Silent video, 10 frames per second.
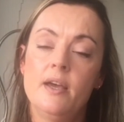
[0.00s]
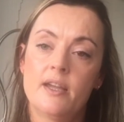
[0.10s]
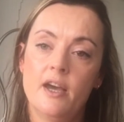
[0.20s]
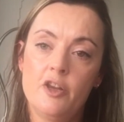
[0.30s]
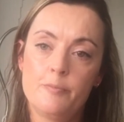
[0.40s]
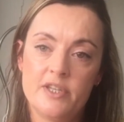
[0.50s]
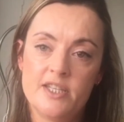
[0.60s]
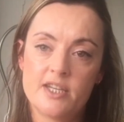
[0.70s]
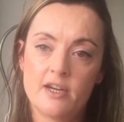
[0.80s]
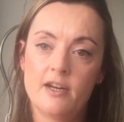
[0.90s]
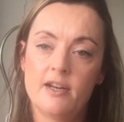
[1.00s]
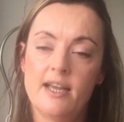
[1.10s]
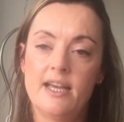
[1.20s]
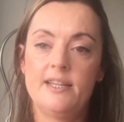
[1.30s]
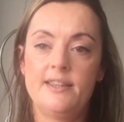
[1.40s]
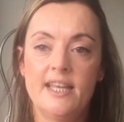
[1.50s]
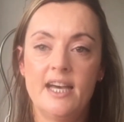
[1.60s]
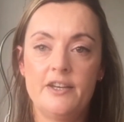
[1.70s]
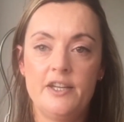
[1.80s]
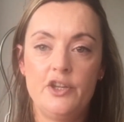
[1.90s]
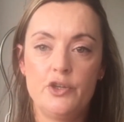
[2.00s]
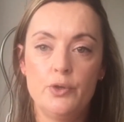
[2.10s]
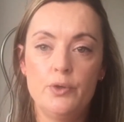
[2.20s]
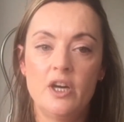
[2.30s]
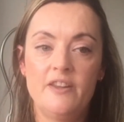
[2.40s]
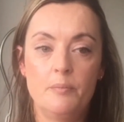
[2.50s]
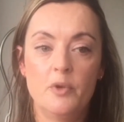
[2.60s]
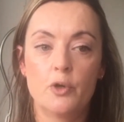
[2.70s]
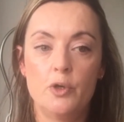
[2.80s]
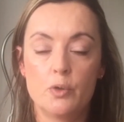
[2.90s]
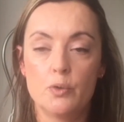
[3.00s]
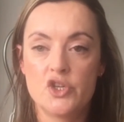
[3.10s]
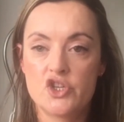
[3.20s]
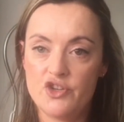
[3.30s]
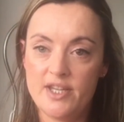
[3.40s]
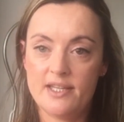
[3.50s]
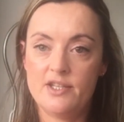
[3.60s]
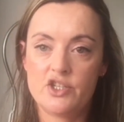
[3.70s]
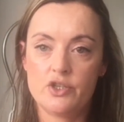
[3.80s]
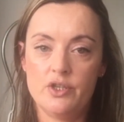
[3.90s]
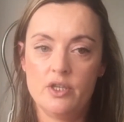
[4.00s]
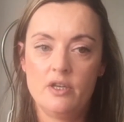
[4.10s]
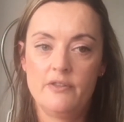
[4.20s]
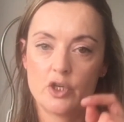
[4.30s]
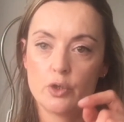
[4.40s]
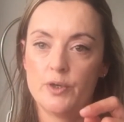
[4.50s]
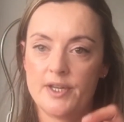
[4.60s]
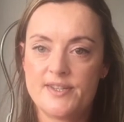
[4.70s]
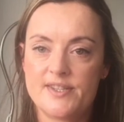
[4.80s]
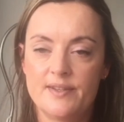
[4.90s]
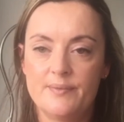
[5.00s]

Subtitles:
carpenter and darich u, and then we're going to go straight into the chorus.